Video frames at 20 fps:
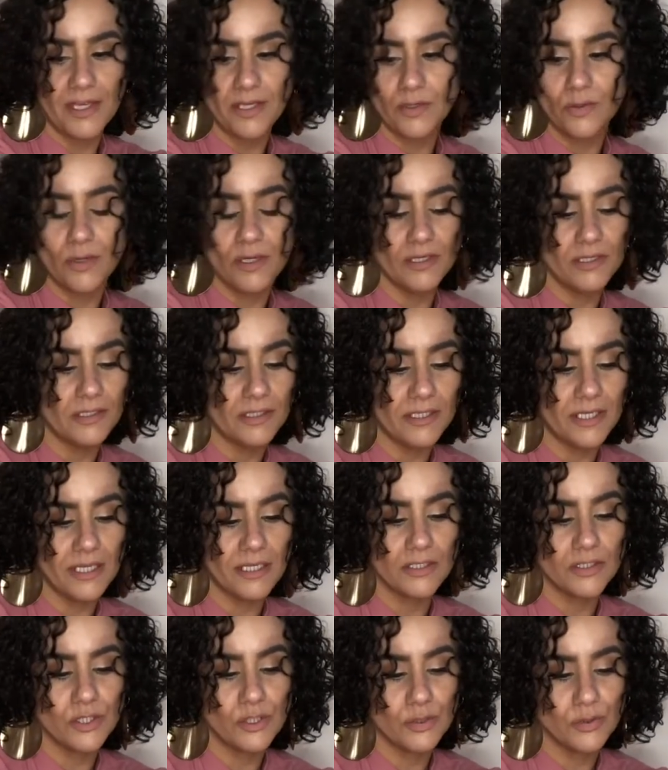are
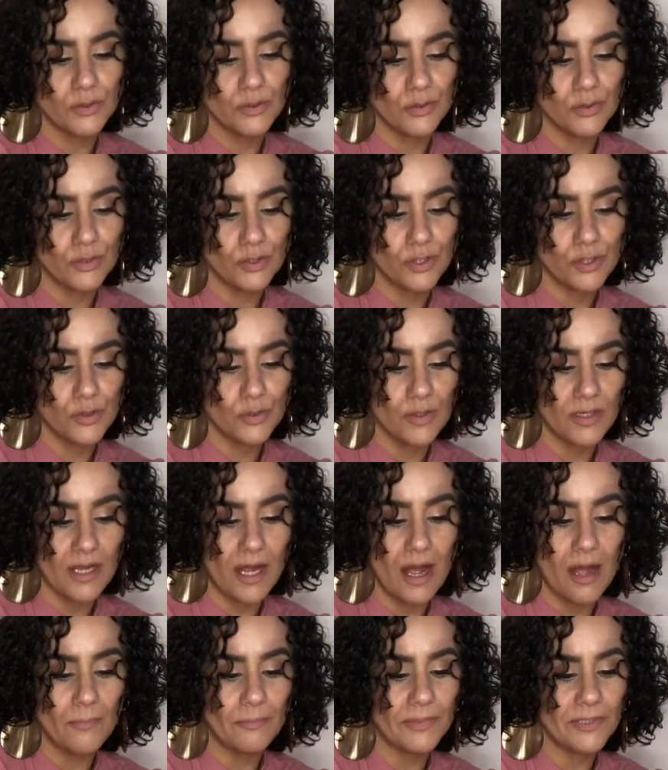looking to
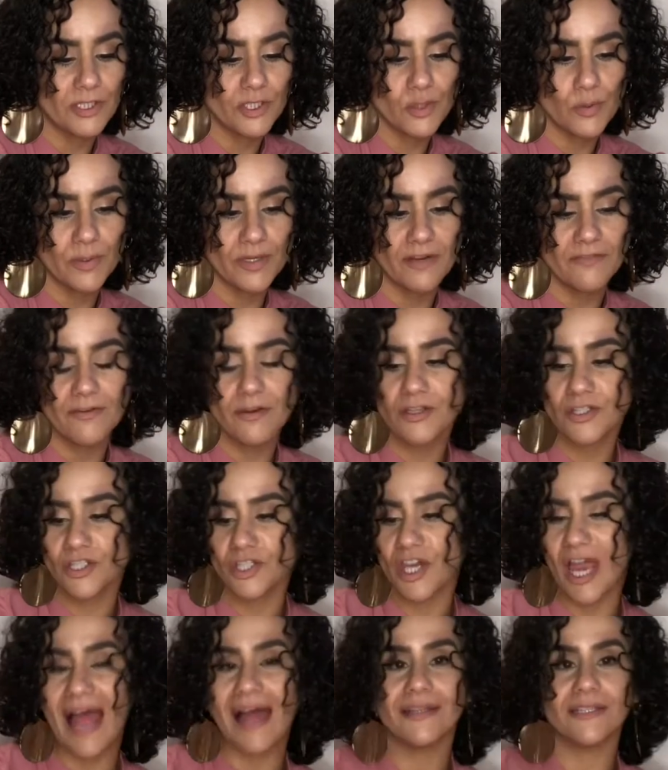accomplish, or whatever
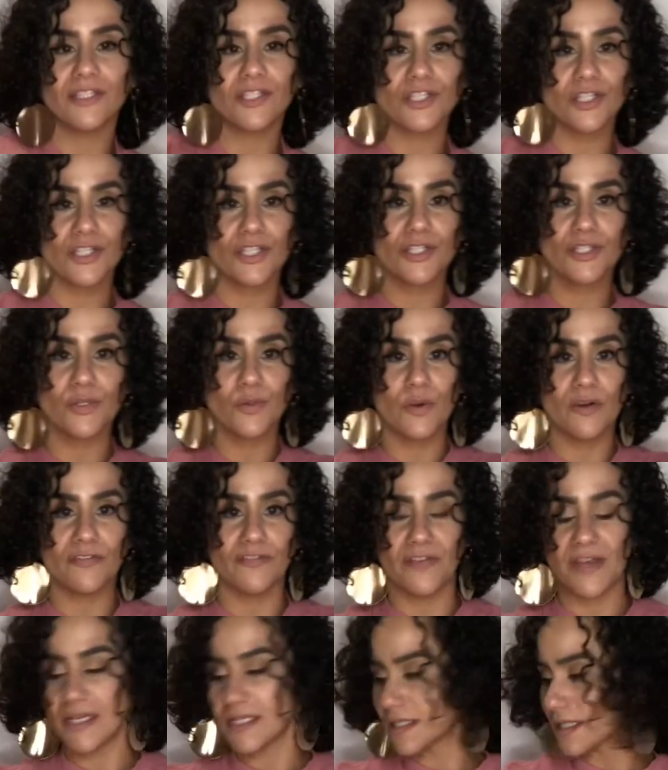challenges you are
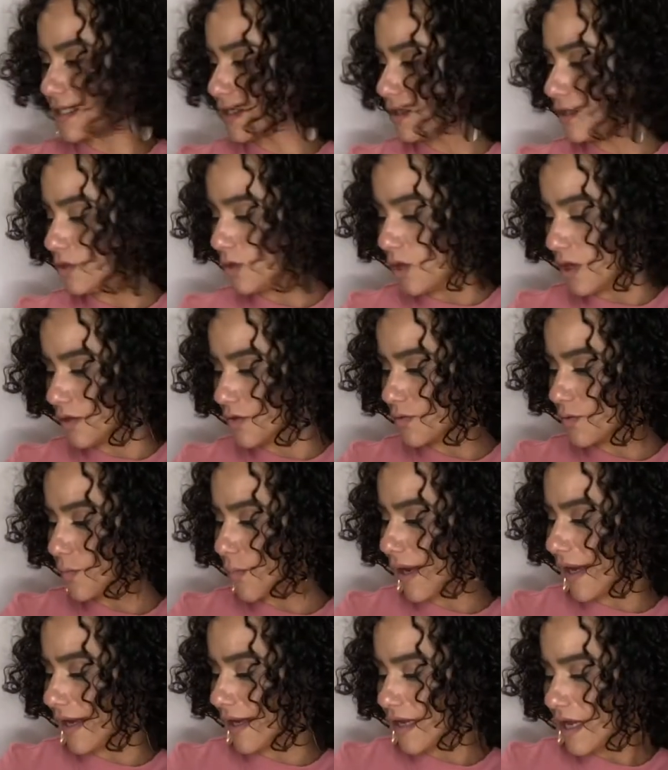facing along the
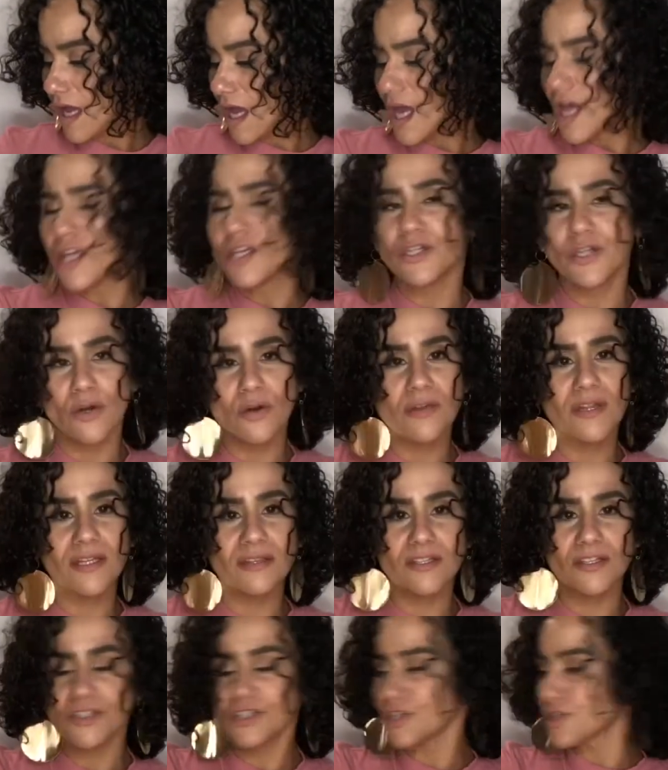way, know that
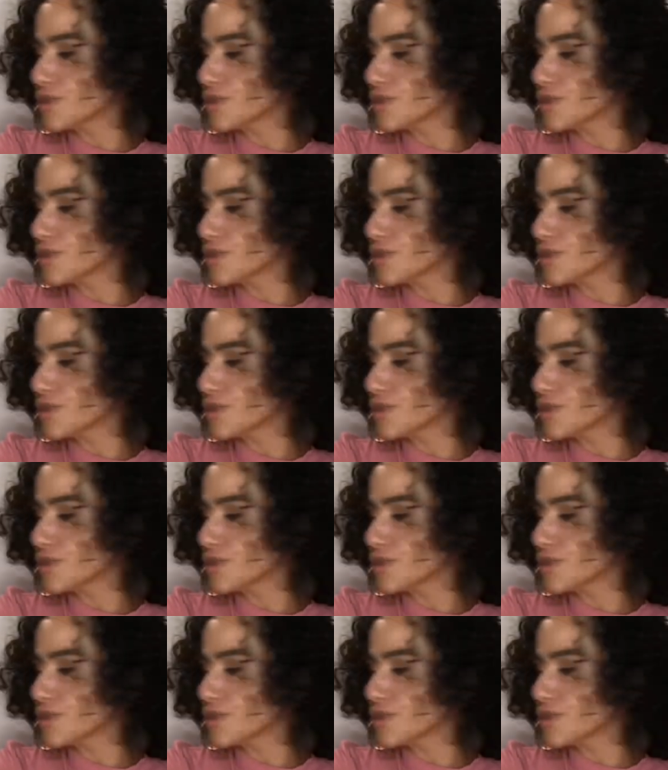there's a